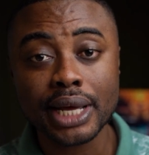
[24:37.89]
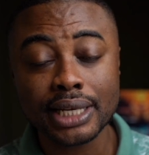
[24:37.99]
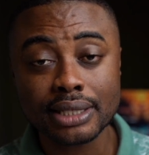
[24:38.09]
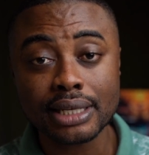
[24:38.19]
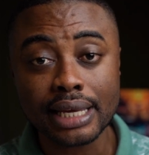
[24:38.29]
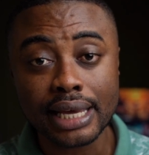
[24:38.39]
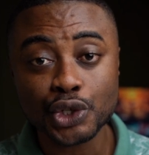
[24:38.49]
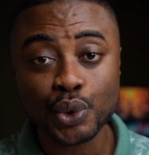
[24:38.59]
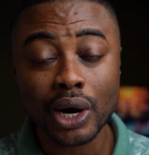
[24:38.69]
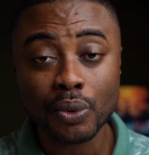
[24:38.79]
And just in
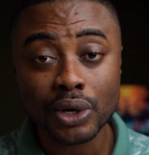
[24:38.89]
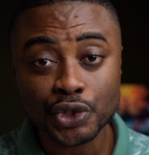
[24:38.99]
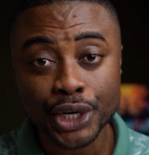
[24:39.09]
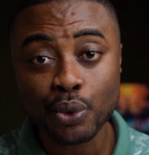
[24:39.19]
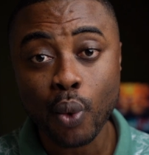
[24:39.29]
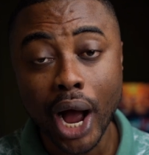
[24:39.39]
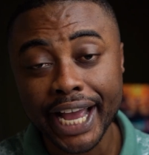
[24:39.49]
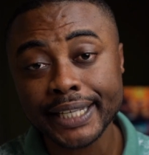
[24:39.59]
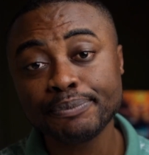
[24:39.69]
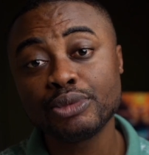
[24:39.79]
case you are wondering
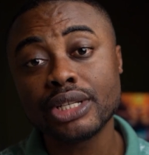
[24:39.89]
why